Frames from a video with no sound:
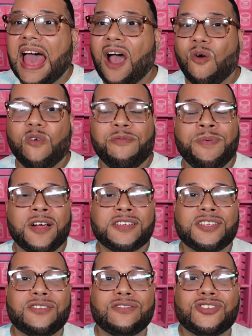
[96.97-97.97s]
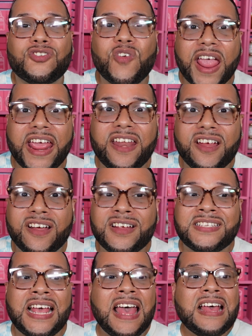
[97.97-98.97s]
out with personal
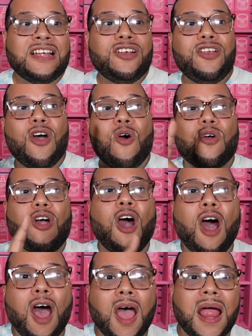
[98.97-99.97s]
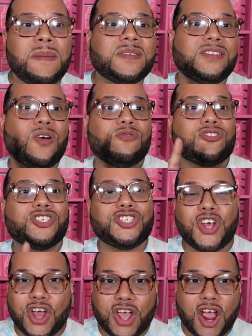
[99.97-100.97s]
trainers, no carbs, no
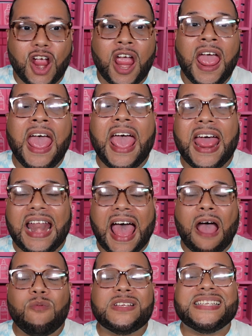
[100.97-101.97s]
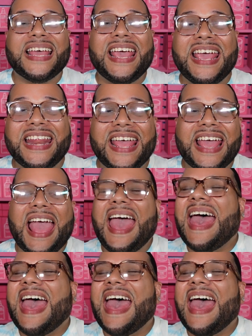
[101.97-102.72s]
sugar, and I was eating